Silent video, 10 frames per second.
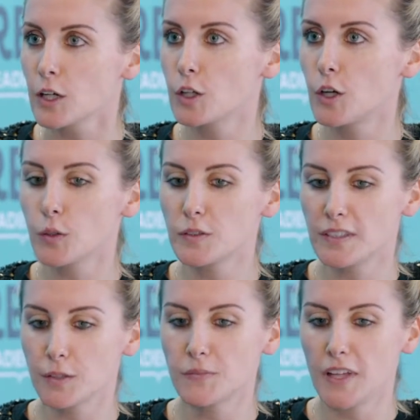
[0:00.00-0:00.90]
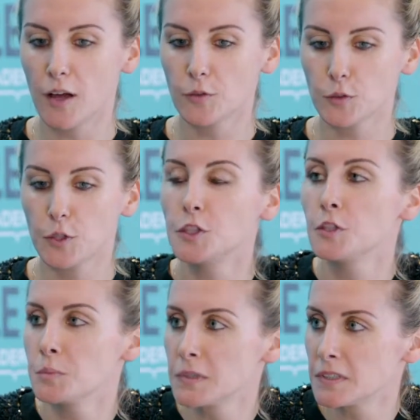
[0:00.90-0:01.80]
go deep down to the
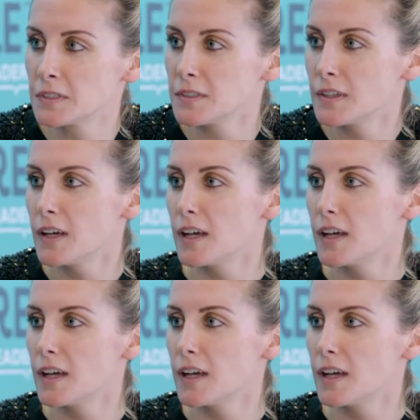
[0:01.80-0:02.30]
human